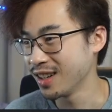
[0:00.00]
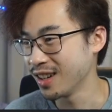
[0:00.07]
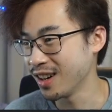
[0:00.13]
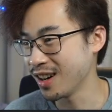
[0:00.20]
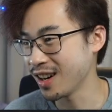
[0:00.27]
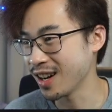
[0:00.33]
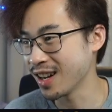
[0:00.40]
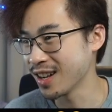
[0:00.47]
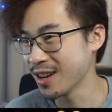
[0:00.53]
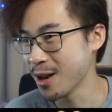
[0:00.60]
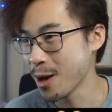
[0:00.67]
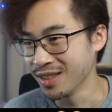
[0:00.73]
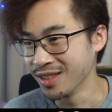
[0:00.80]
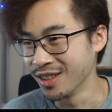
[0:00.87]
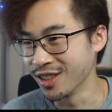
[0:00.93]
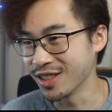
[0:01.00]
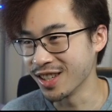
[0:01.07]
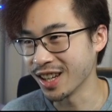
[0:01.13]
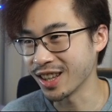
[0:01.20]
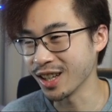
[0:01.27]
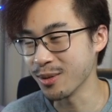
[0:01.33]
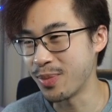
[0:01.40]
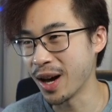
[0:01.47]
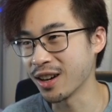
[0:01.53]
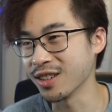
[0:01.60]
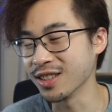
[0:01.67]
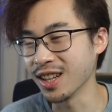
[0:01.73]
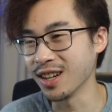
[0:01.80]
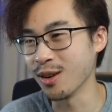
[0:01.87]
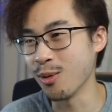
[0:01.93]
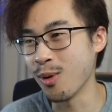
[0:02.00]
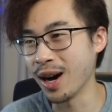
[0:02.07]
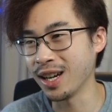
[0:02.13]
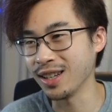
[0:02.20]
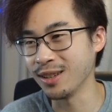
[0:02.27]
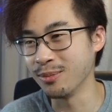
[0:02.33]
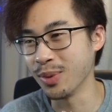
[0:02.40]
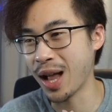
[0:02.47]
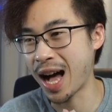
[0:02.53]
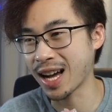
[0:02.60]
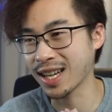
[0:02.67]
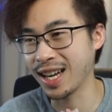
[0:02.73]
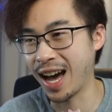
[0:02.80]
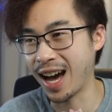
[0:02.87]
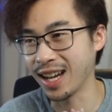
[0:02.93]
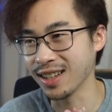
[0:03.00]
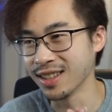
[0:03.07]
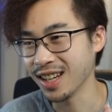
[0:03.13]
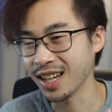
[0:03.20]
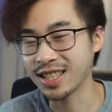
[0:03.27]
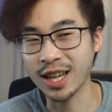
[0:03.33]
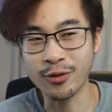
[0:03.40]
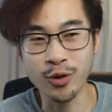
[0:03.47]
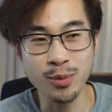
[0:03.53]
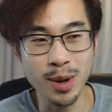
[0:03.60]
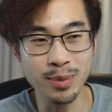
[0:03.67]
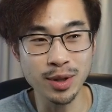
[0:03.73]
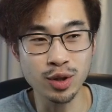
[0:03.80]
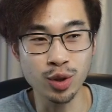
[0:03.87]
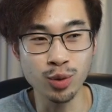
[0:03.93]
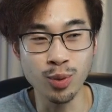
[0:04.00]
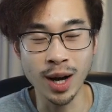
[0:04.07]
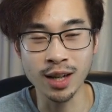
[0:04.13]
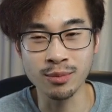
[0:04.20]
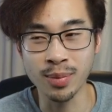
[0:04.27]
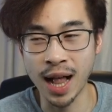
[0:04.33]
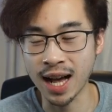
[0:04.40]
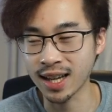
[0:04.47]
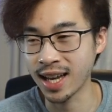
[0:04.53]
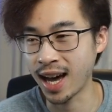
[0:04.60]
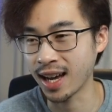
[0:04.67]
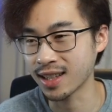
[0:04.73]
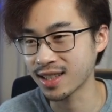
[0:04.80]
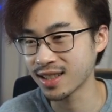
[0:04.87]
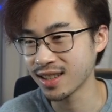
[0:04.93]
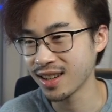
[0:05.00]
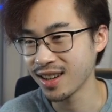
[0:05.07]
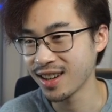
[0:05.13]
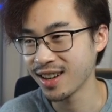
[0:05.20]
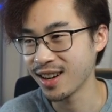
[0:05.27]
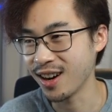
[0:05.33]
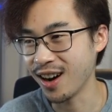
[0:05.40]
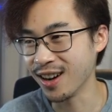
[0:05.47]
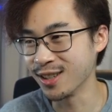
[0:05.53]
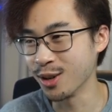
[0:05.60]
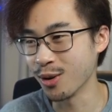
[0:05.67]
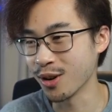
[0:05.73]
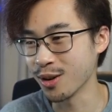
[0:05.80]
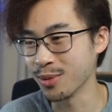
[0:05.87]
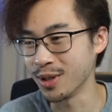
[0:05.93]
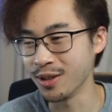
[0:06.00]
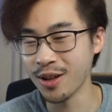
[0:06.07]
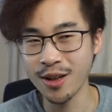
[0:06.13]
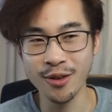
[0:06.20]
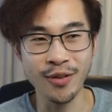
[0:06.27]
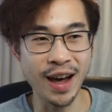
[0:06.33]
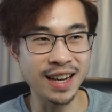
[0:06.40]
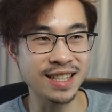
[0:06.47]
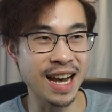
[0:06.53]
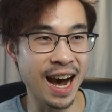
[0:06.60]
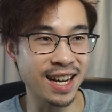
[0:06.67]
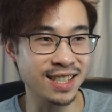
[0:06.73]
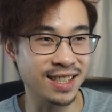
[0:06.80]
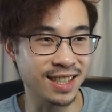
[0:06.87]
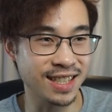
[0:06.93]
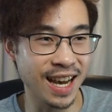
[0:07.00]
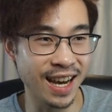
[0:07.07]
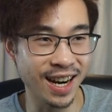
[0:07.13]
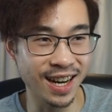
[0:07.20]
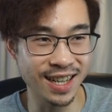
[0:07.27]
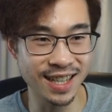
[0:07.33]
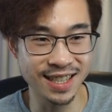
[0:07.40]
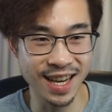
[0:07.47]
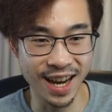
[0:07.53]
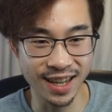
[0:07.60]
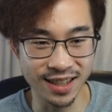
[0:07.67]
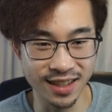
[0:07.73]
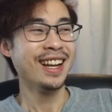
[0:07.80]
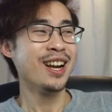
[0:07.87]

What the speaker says: Oh, there's nothing better than a white and black cat, except for maybe two white and black cats. Adorable, fantastic, 10 out of 10.